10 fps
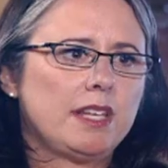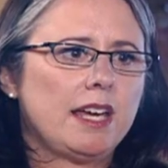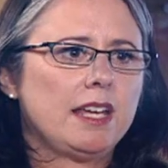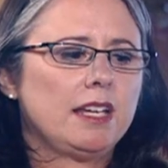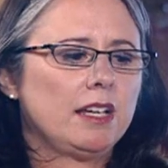
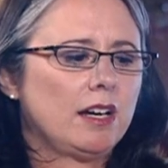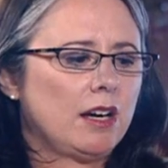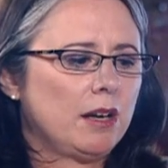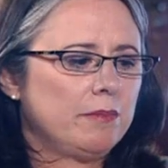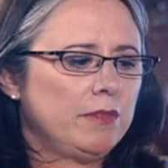that
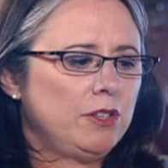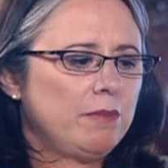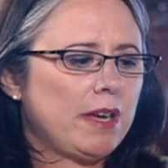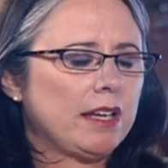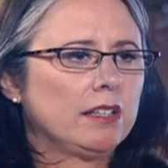um, you
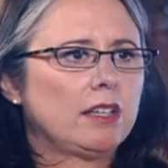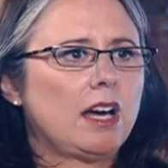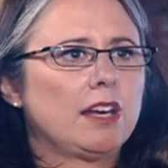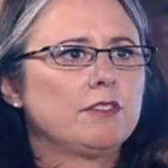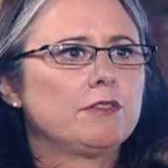met a
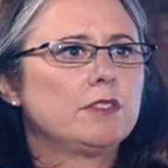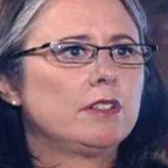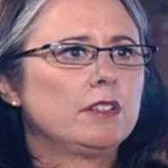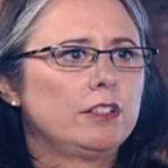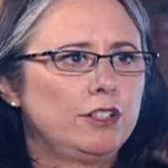lot of
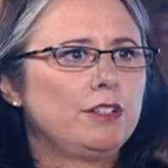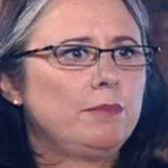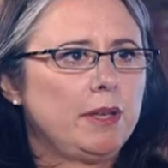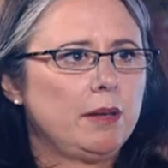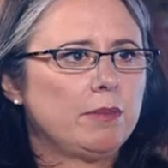
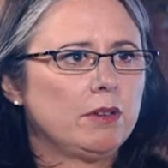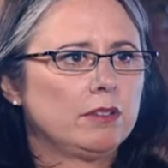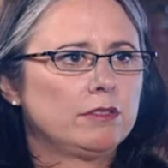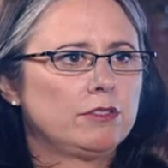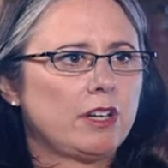good
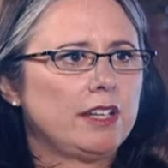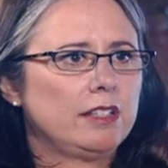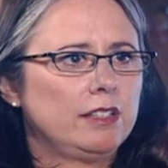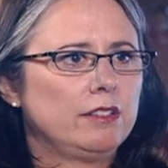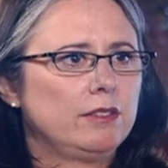people trying
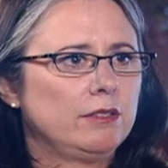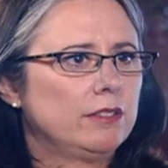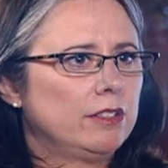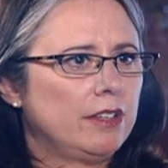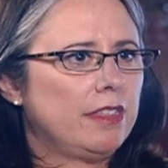to do
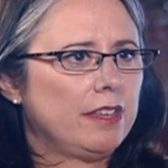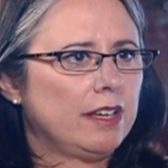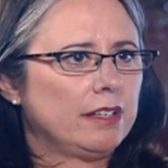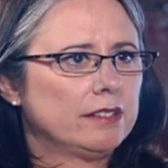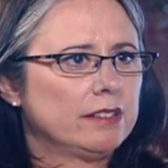good
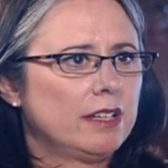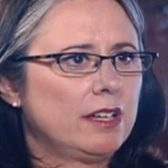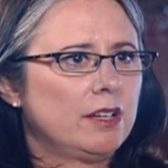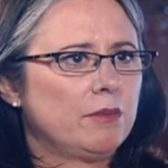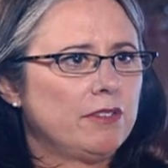things
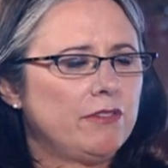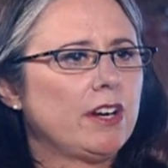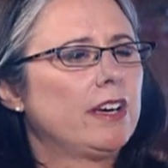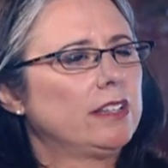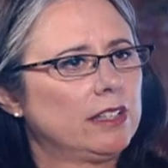with
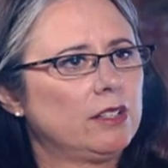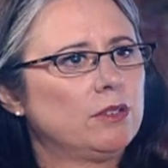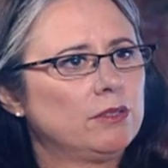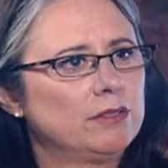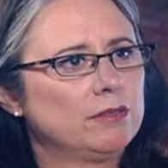very
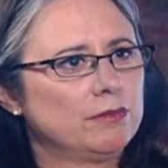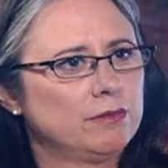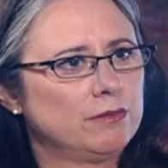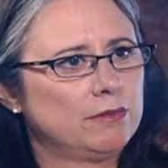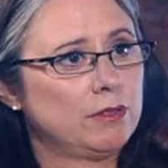little,
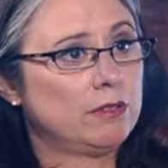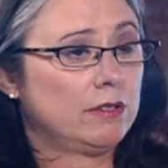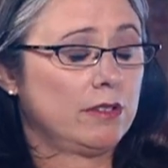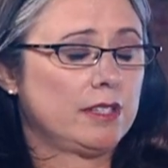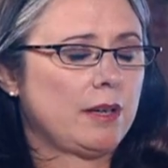
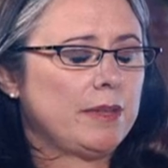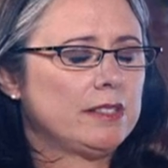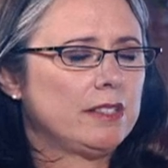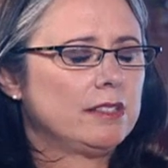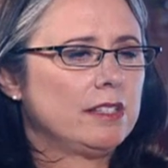or in some
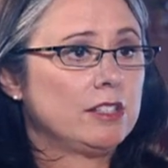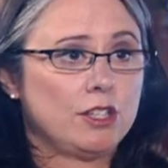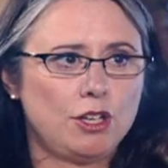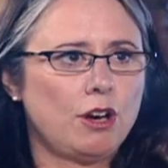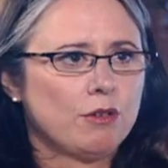instances,
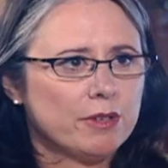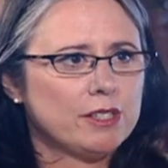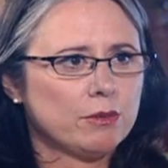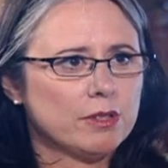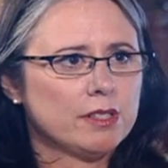no
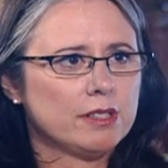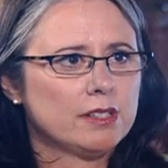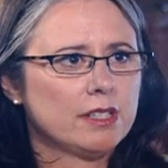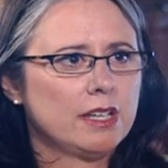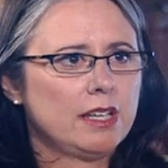resources.